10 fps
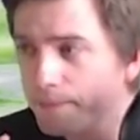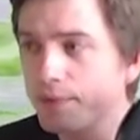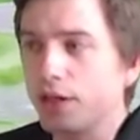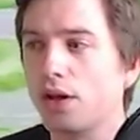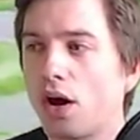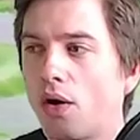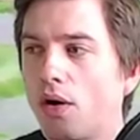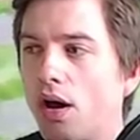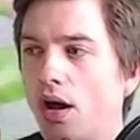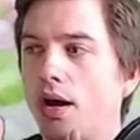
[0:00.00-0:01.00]
you
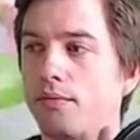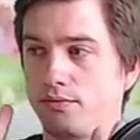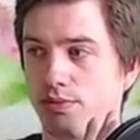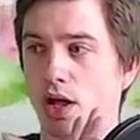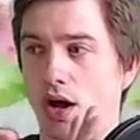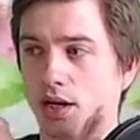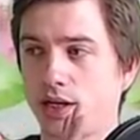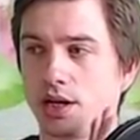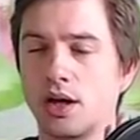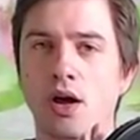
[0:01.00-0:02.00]
know,
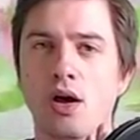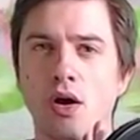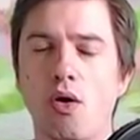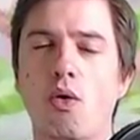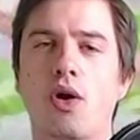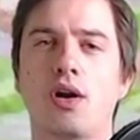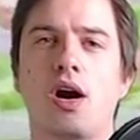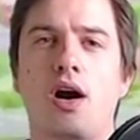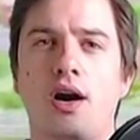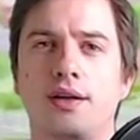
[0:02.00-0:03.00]
block, or
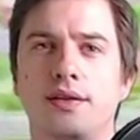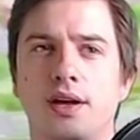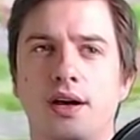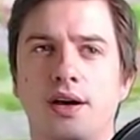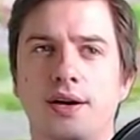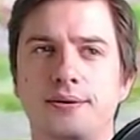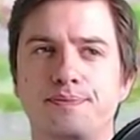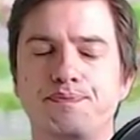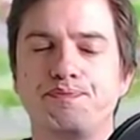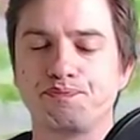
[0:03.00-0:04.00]

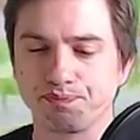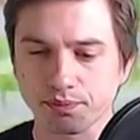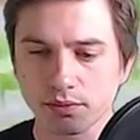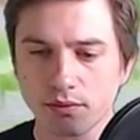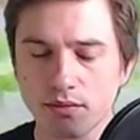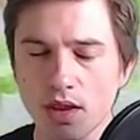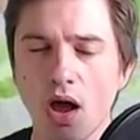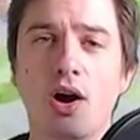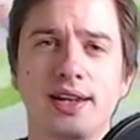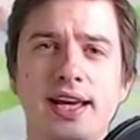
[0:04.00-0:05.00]
on
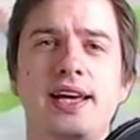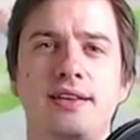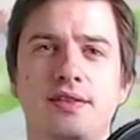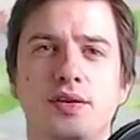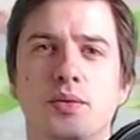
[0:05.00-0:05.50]
hit. You